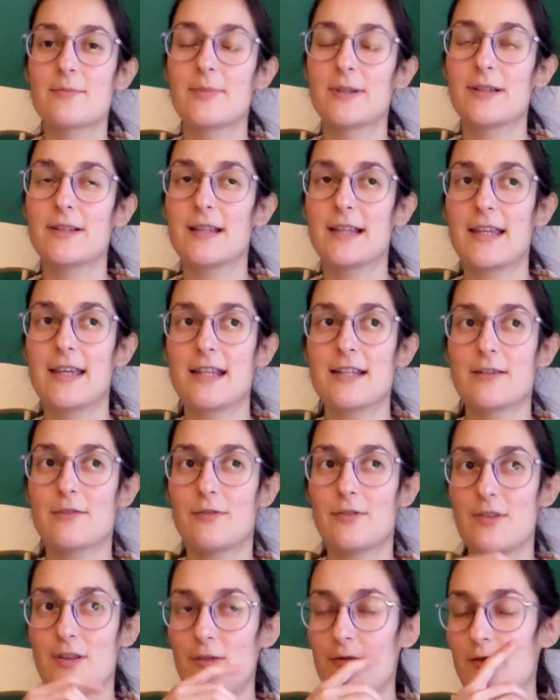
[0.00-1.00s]
But again,
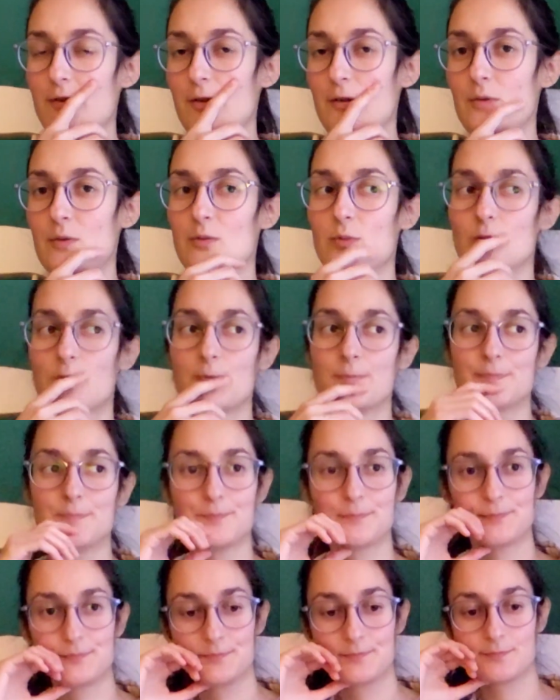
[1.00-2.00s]
if you
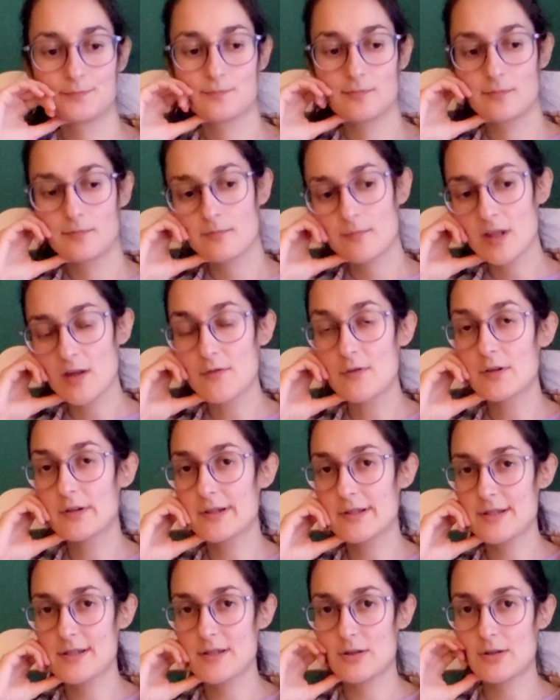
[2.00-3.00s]

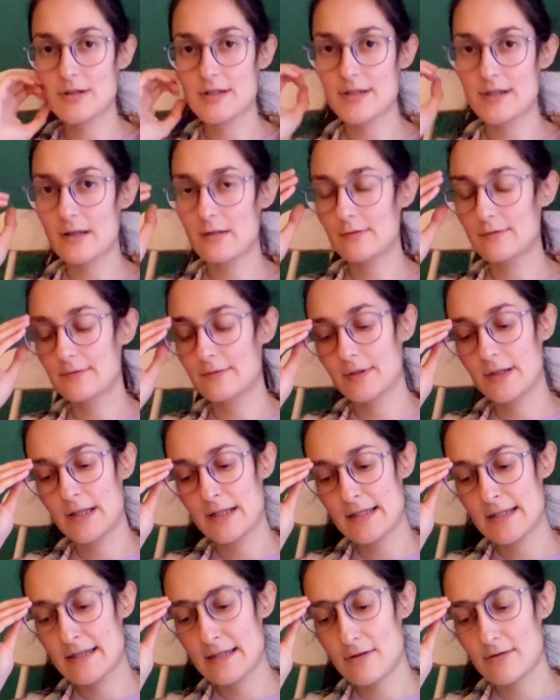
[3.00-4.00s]
listen to yourself,
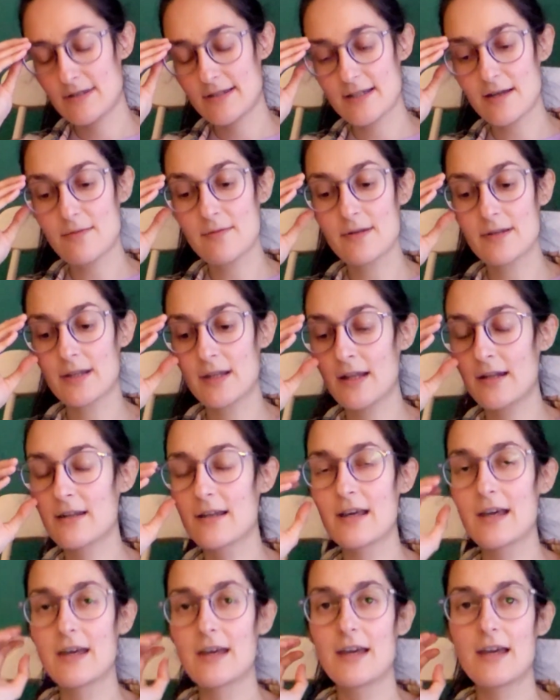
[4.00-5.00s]
it's not something that
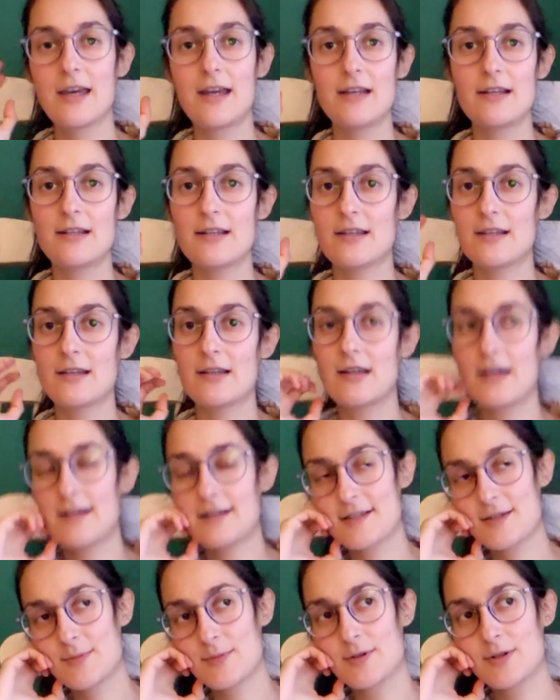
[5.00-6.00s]
any
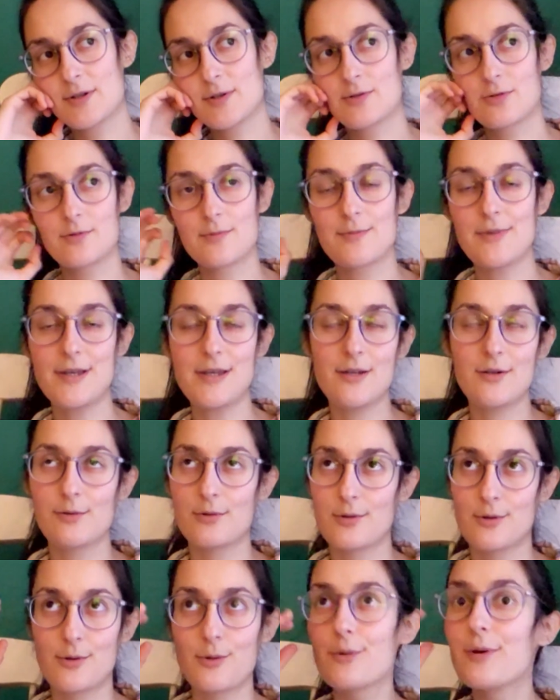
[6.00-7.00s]
expert or me
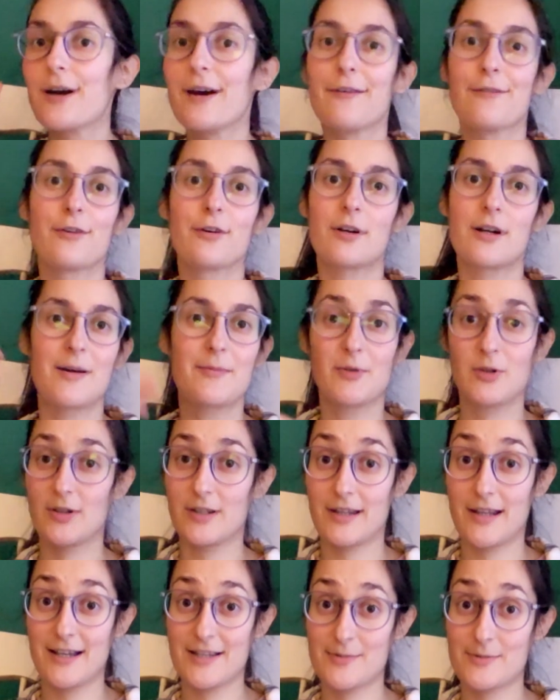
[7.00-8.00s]
or whoever, I'm not
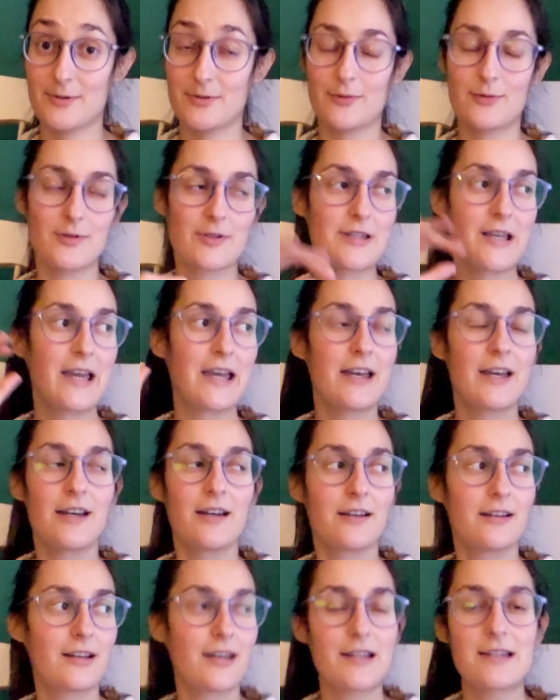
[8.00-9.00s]
an expert of course,
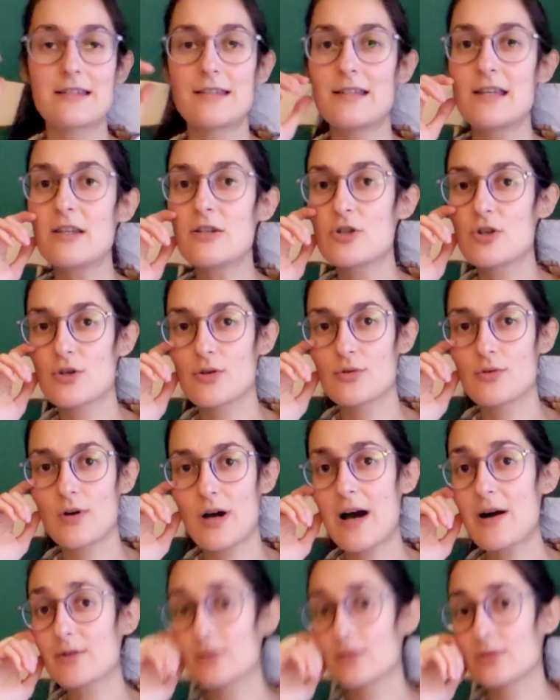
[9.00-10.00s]
can teach you
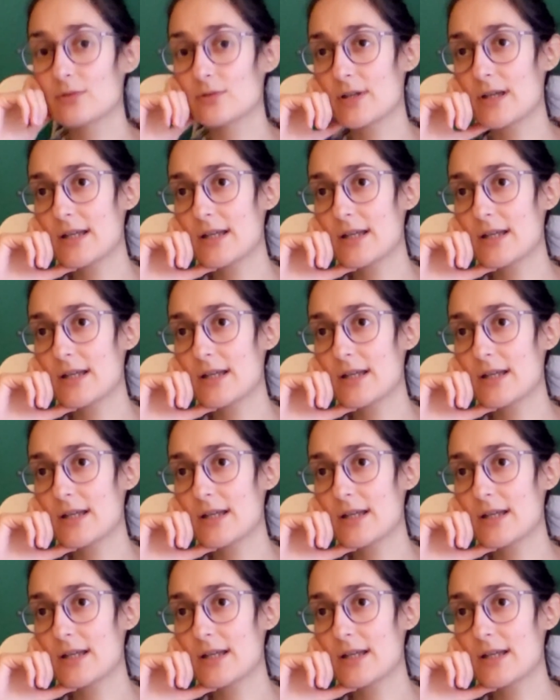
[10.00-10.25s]
how to do.